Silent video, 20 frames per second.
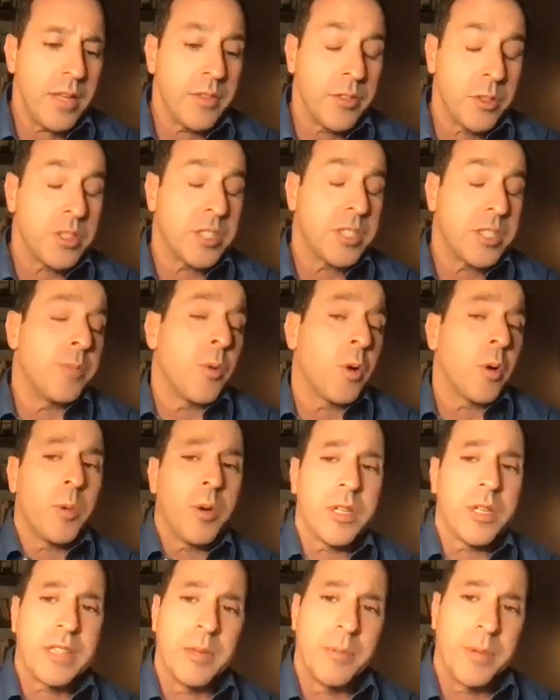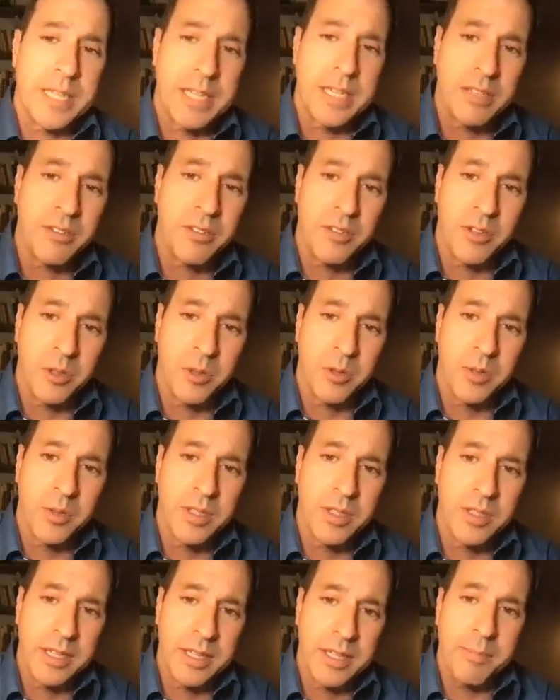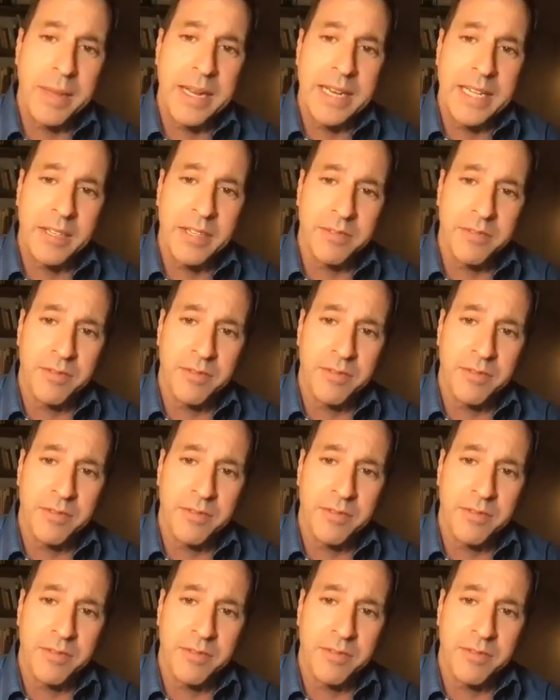There's still more work that we need to do in many